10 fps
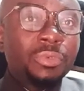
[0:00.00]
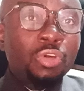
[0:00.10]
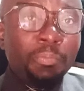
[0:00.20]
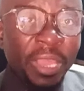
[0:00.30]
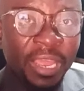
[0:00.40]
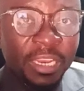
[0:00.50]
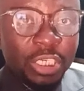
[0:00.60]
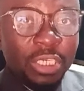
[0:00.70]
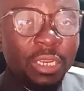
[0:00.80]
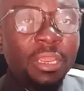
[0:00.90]
to
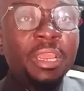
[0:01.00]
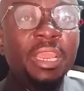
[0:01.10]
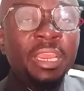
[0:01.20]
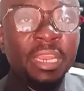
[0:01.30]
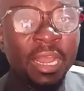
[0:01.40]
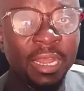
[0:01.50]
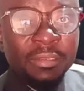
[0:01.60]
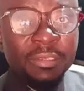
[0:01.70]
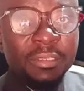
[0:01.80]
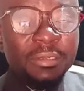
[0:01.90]
perish in the
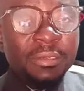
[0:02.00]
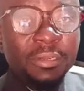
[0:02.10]
hands